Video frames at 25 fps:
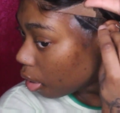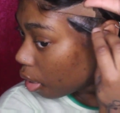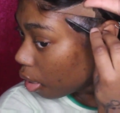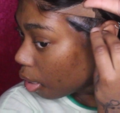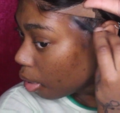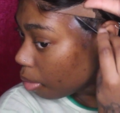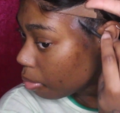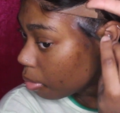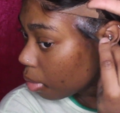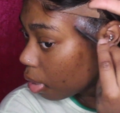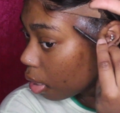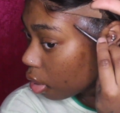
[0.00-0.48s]

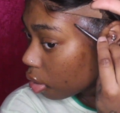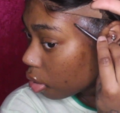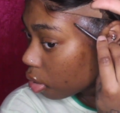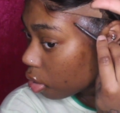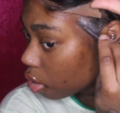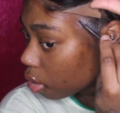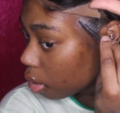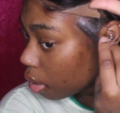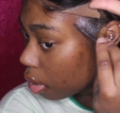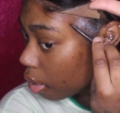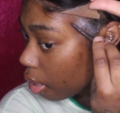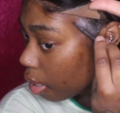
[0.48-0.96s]
I'm not
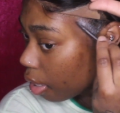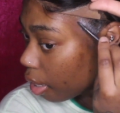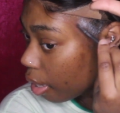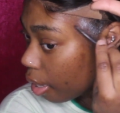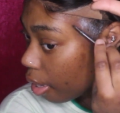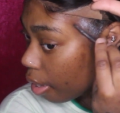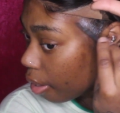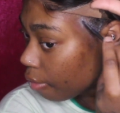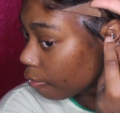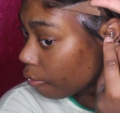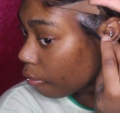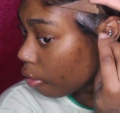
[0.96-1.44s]
trying to
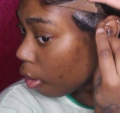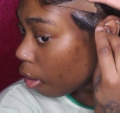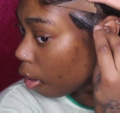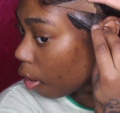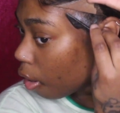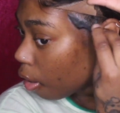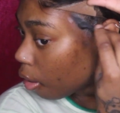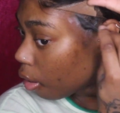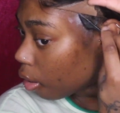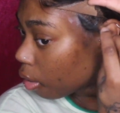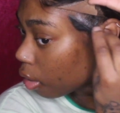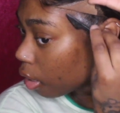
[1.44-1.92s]
have
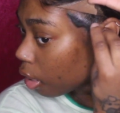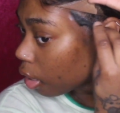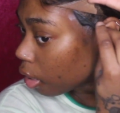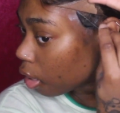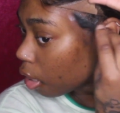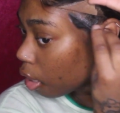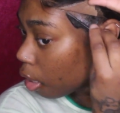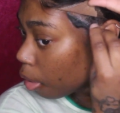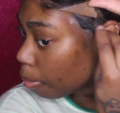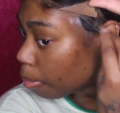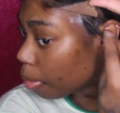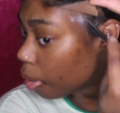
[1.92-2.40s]
like
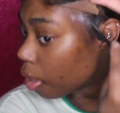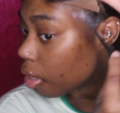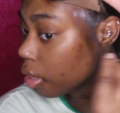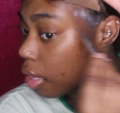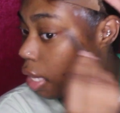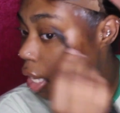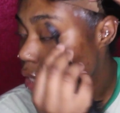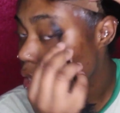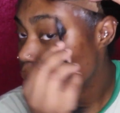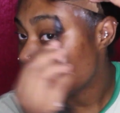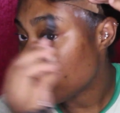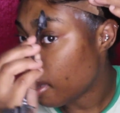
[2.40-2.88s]
a burn.
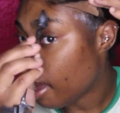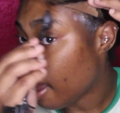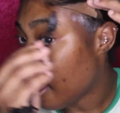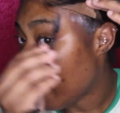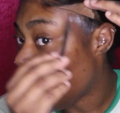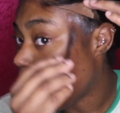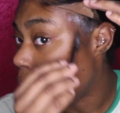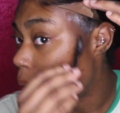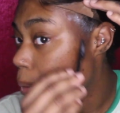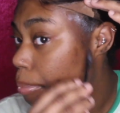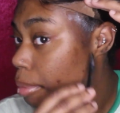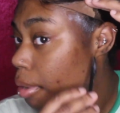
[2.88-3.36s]
That's what
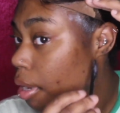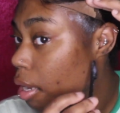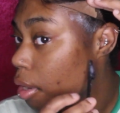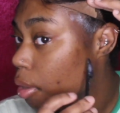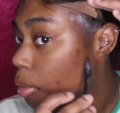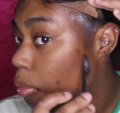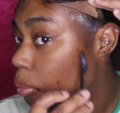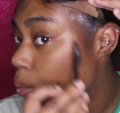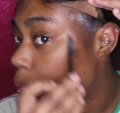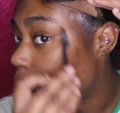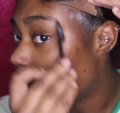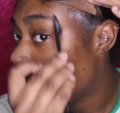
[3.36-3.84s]

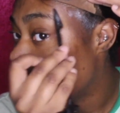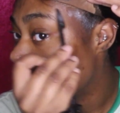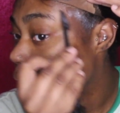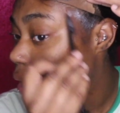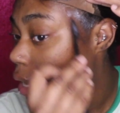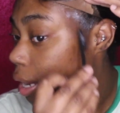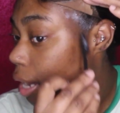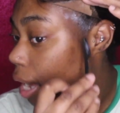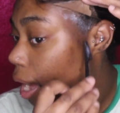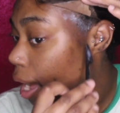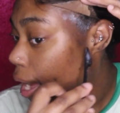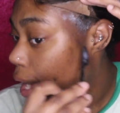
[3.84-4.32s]
happened why
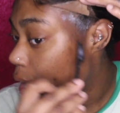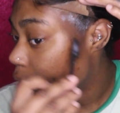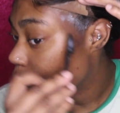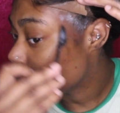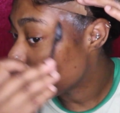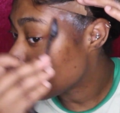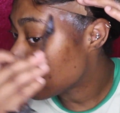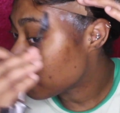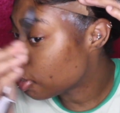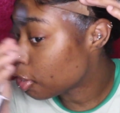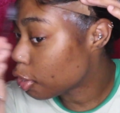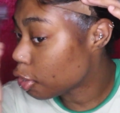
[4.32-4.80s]
like I have
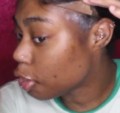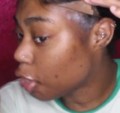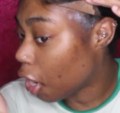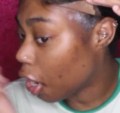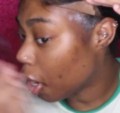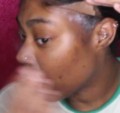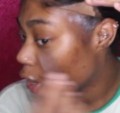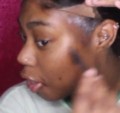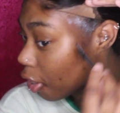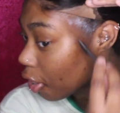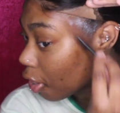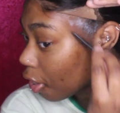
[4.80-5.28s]
this
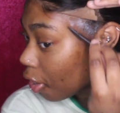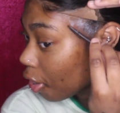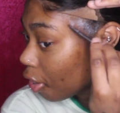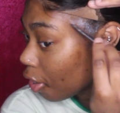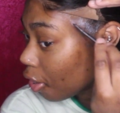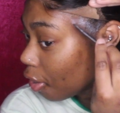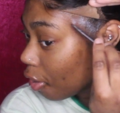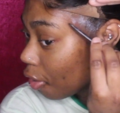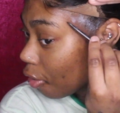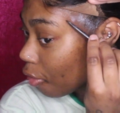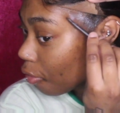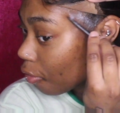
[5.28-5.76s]
dark
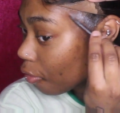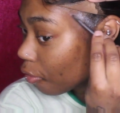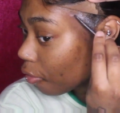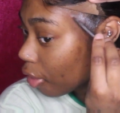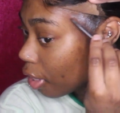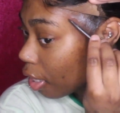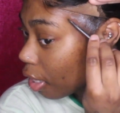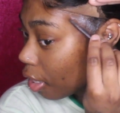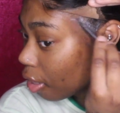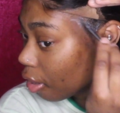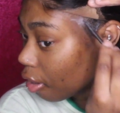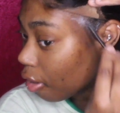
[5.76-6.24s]

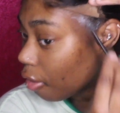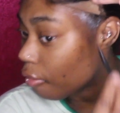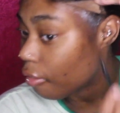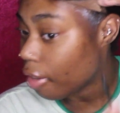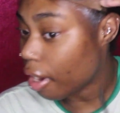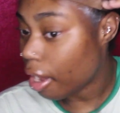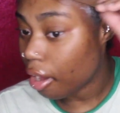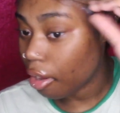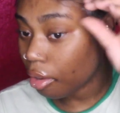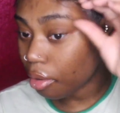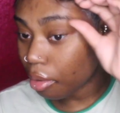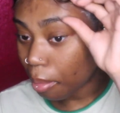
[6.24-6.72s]
ring
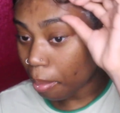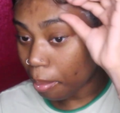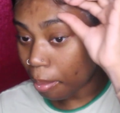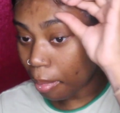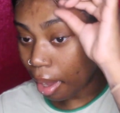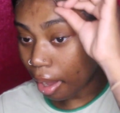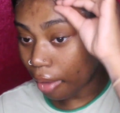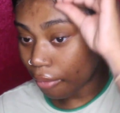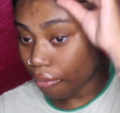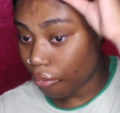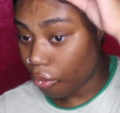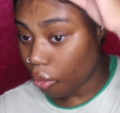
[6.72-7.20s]
around
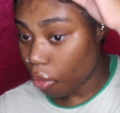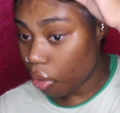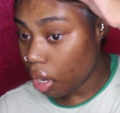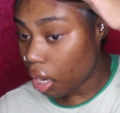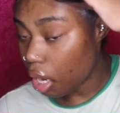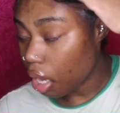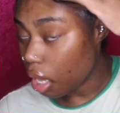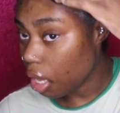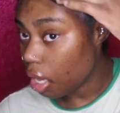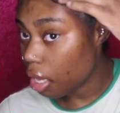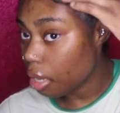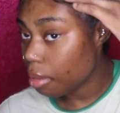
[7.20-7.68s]
my
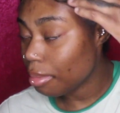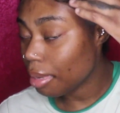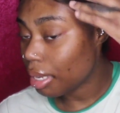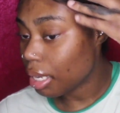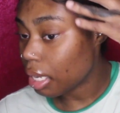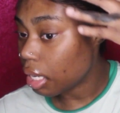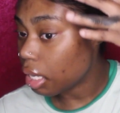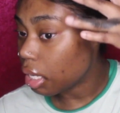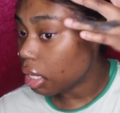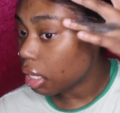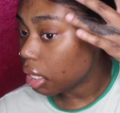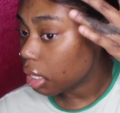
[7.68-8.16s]
forehead,
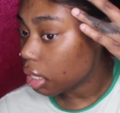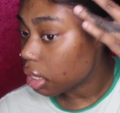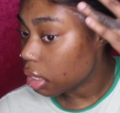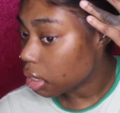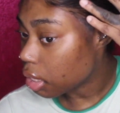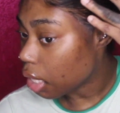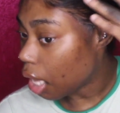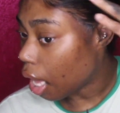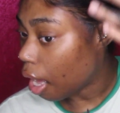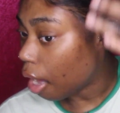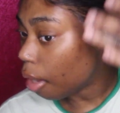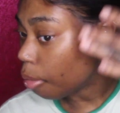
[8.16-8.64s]

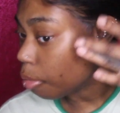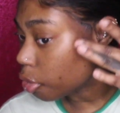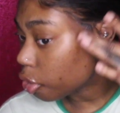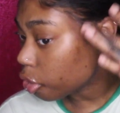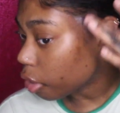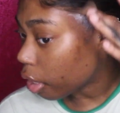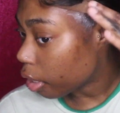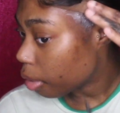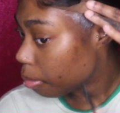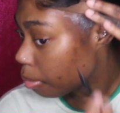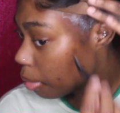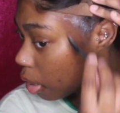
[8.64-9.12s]
because I was
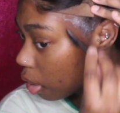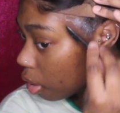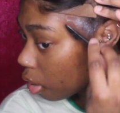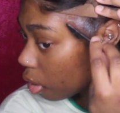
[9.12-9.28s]
trying to be